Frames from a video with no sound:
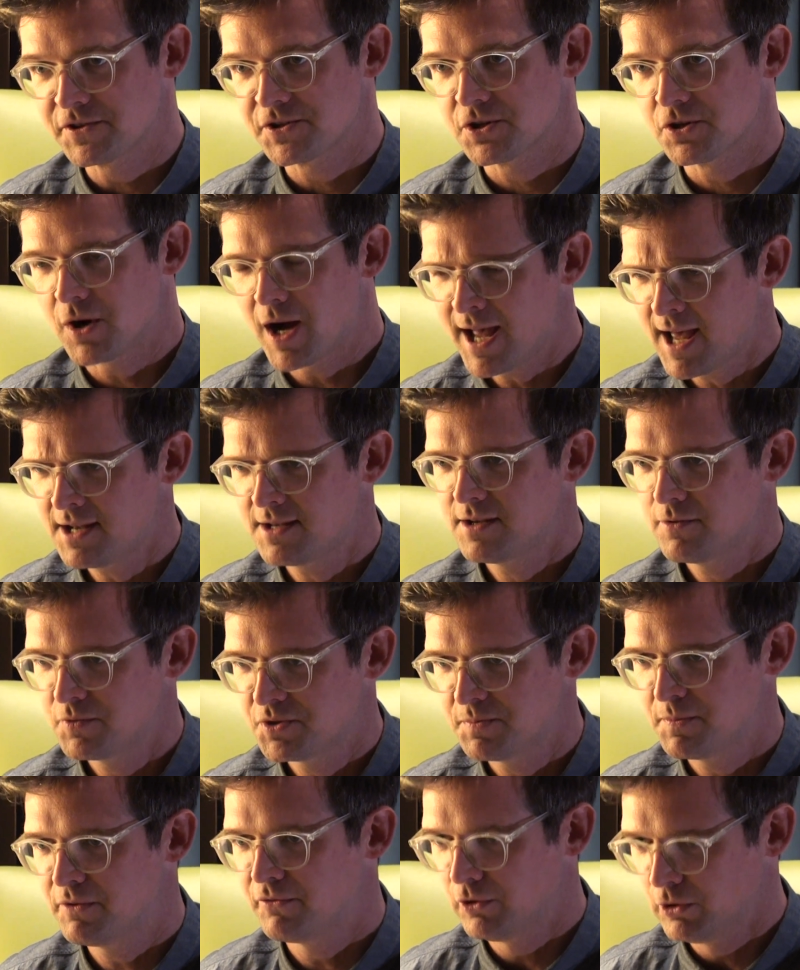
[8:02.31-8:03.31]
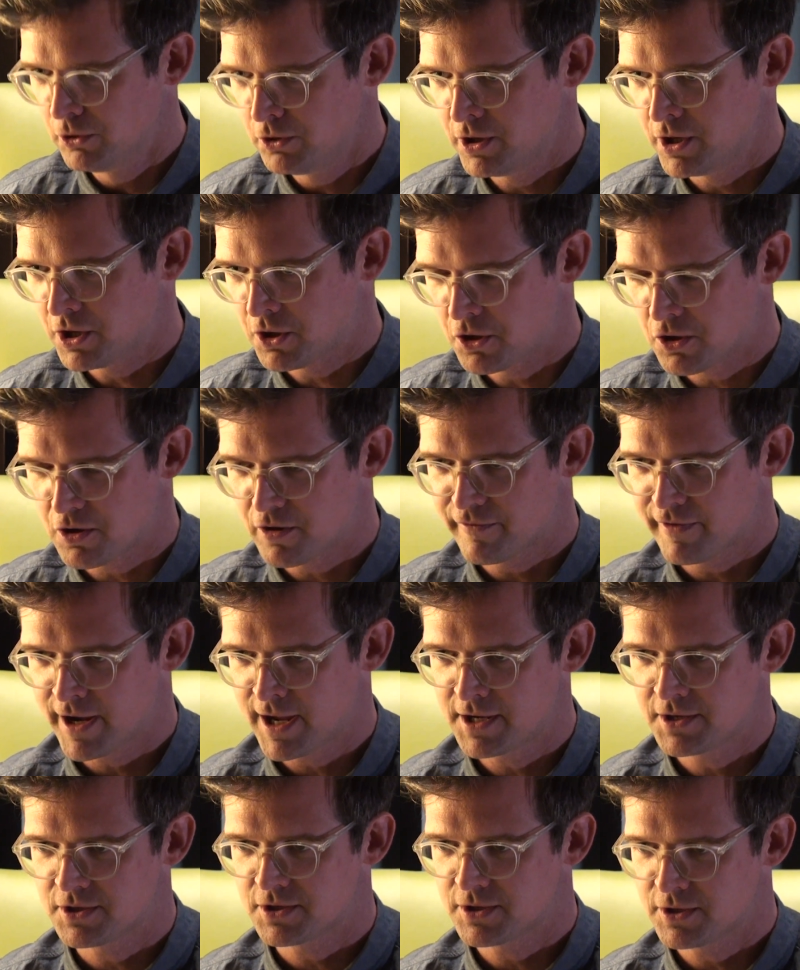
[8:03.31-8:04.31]
So it was a bit of a learning curve. I
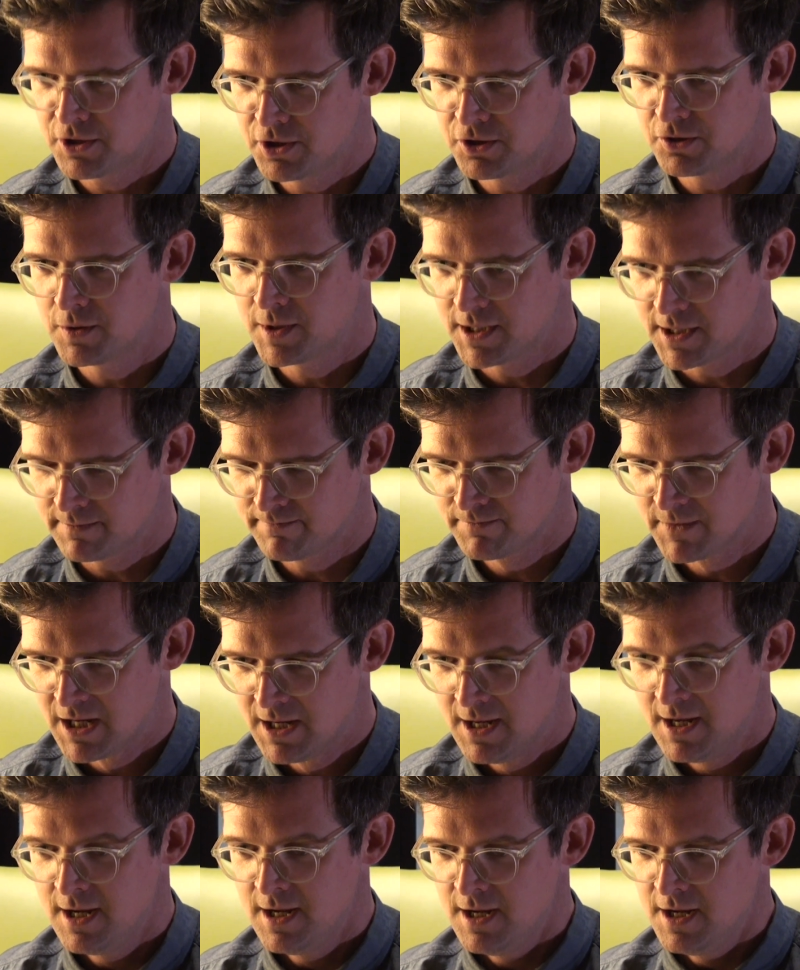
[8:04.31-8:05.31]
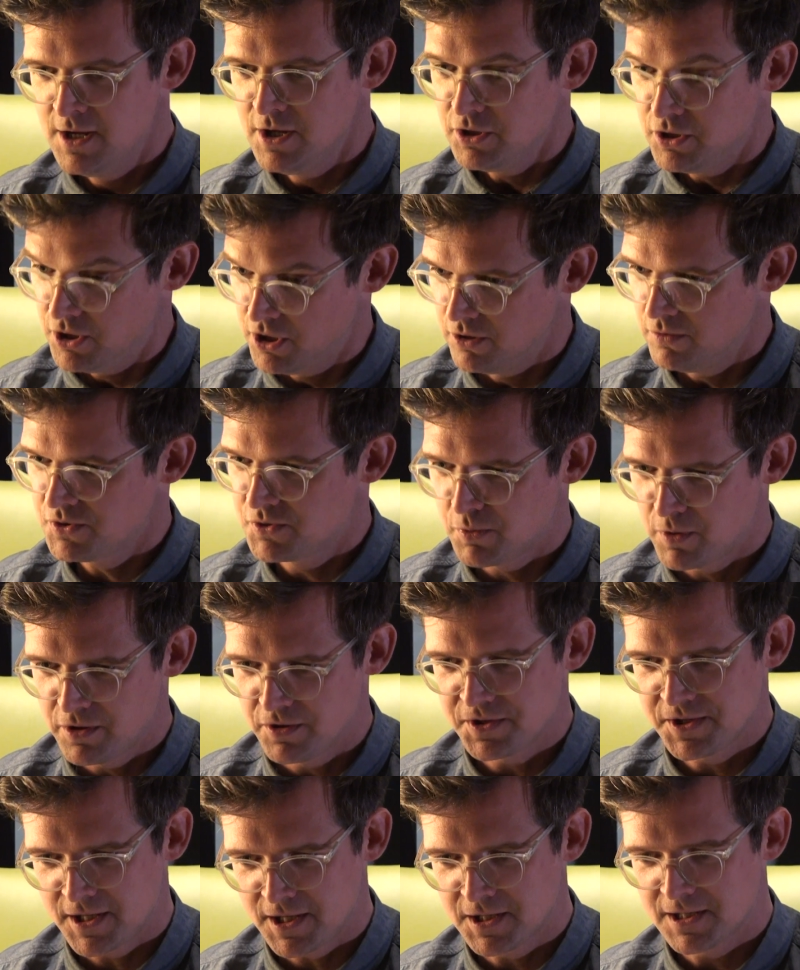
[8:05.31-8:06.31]
had to, you know, it was one of
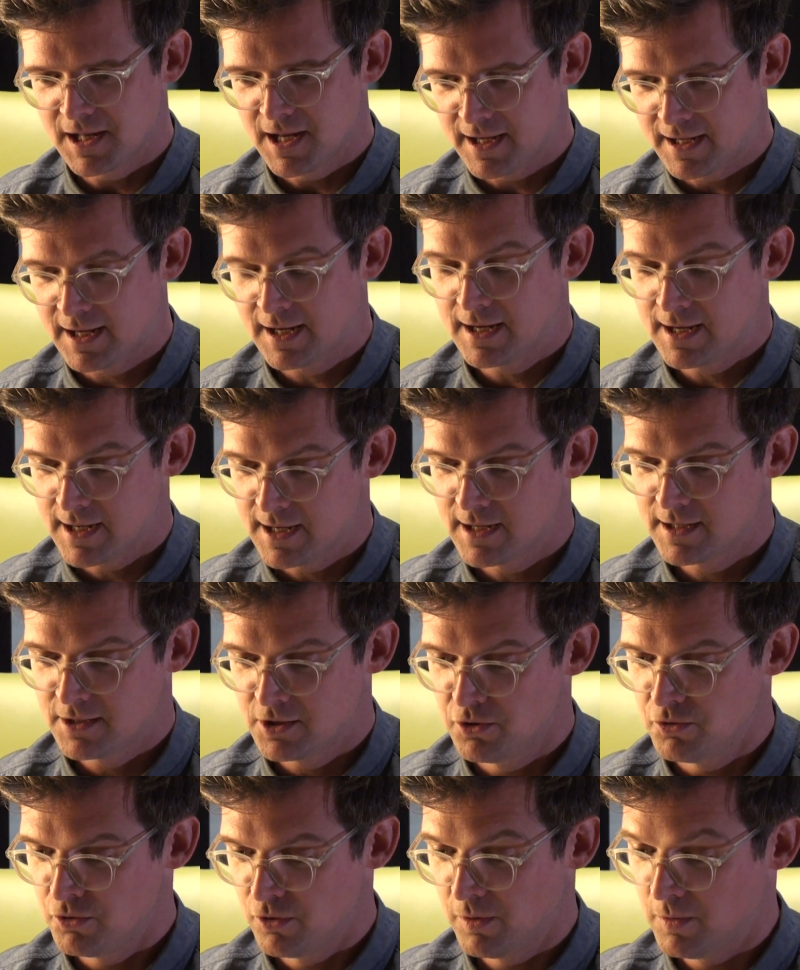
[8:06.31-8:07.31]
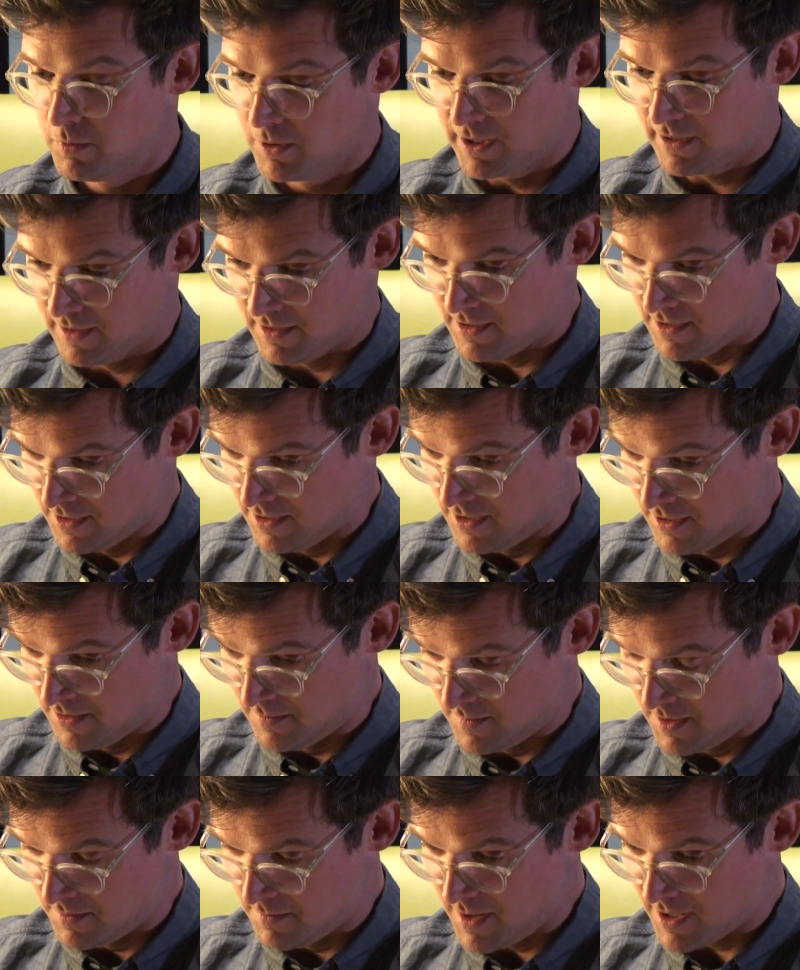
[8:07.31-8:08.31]
those things like, you know, like
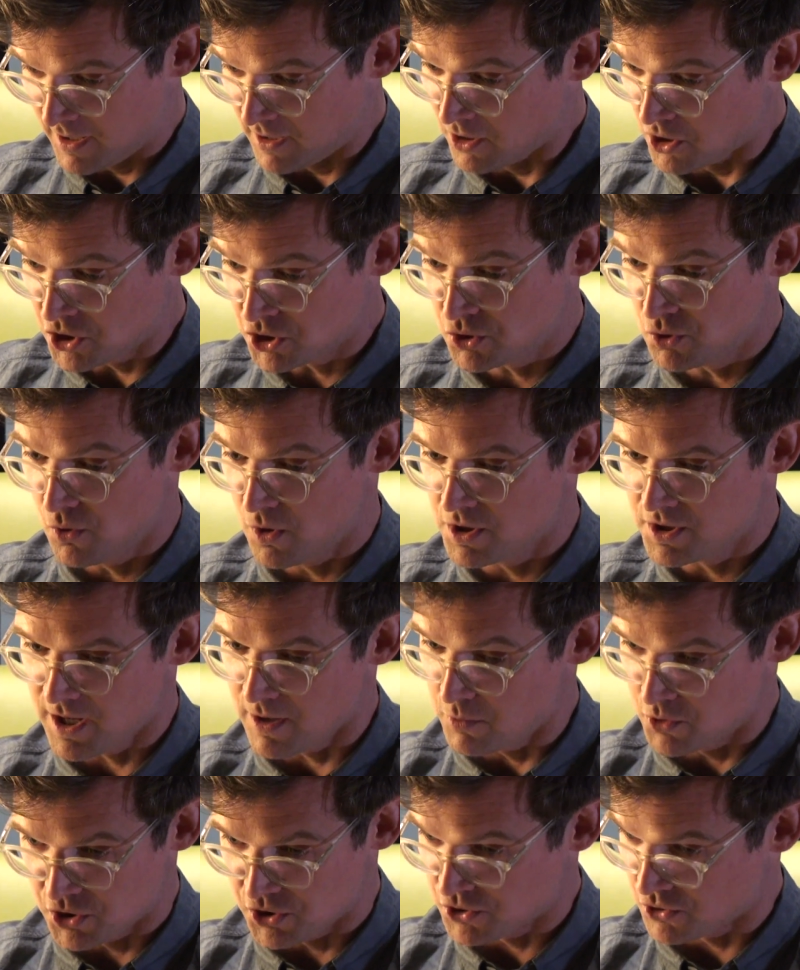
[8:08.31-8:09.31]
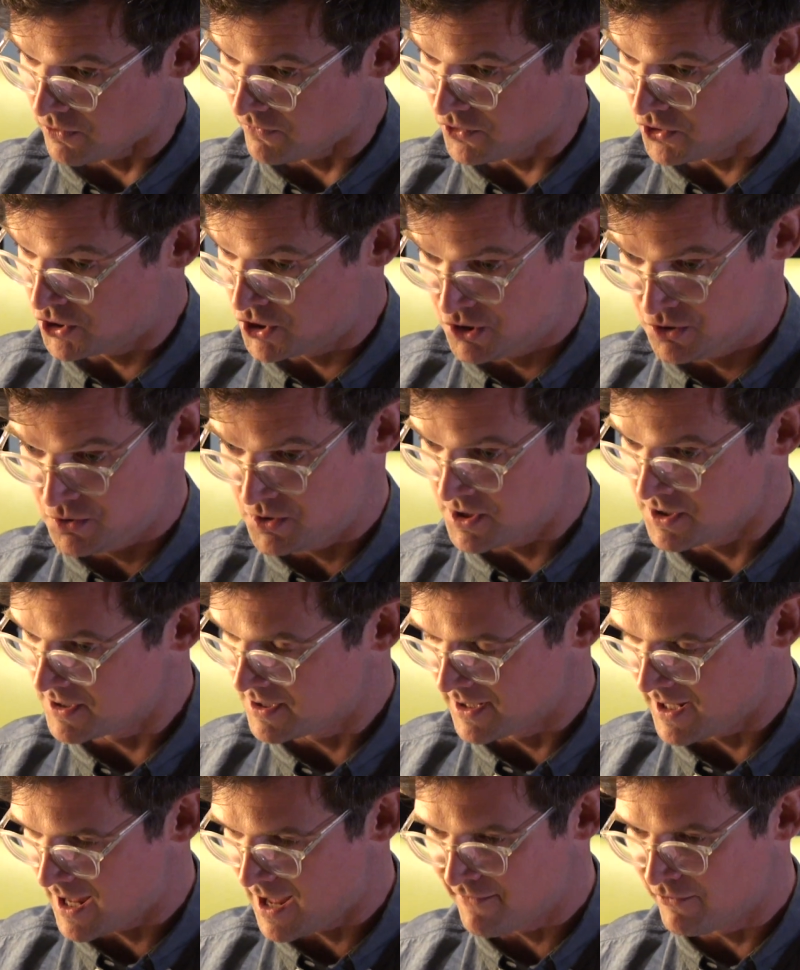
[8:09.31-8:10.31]
in making a short, I would just sort of shoot
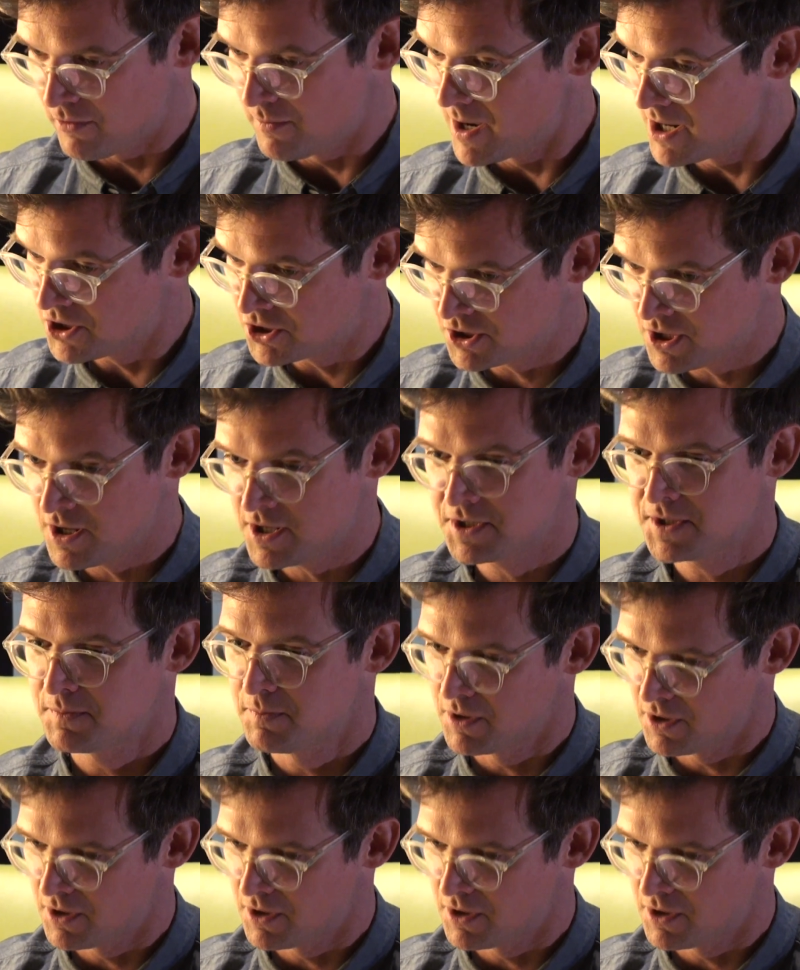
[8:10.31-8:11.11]
until I have all my shots.